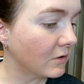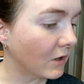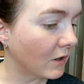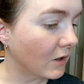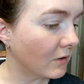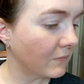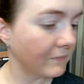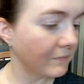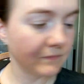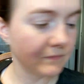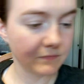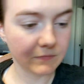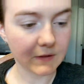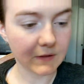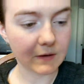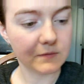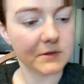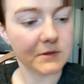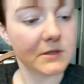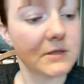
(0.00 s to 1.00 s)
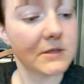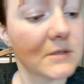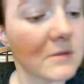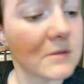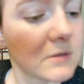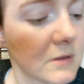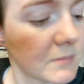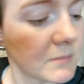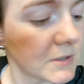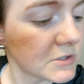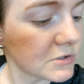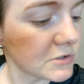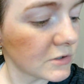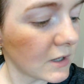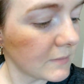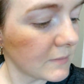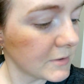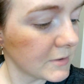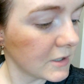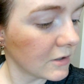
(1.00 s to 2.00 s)
no, that was the mustard
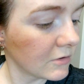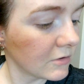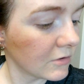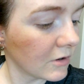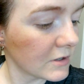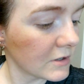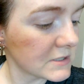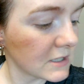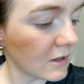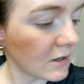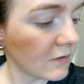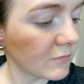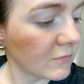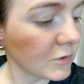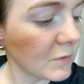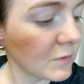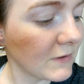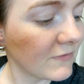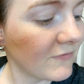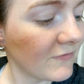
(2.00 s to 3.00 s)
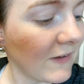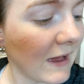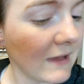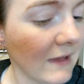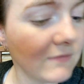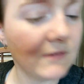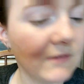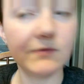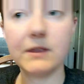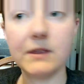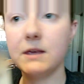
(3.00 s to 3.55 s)
habanero. Cross it off. We're doing 5 of